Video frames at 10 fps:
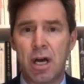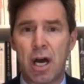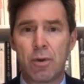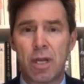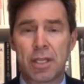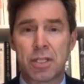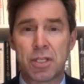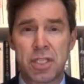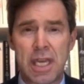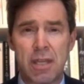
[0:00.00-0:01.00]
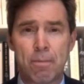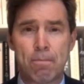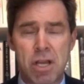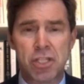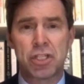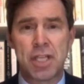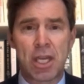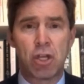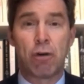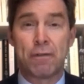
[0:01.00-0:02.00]
I would like to see the pressure
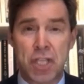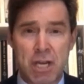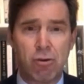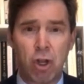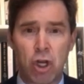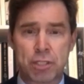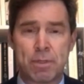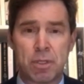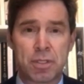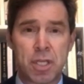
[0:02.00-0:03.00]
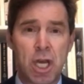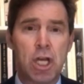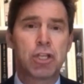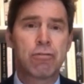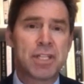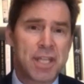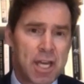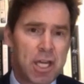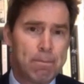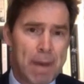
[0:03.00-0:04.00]
taken off general hospitals to
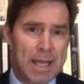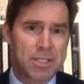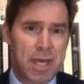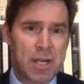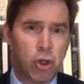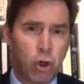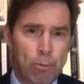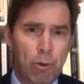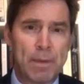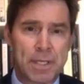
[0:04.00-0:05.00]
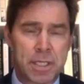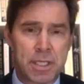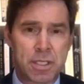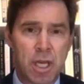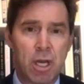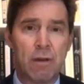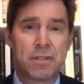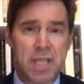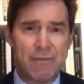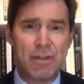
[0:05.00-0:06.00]
return back to their normal business of
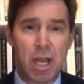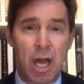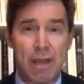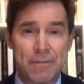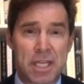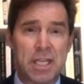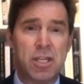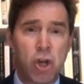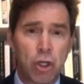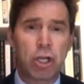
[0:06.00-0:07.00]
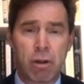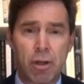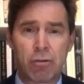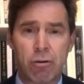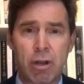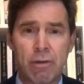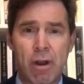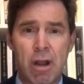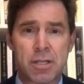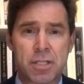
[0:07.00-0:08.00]
saving lives in
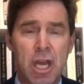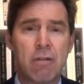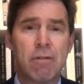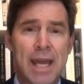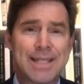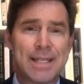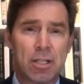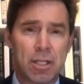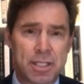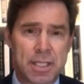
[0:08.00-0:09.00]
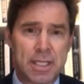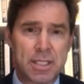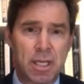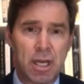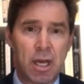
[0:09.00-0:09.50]
non-coronavirus related illnesses,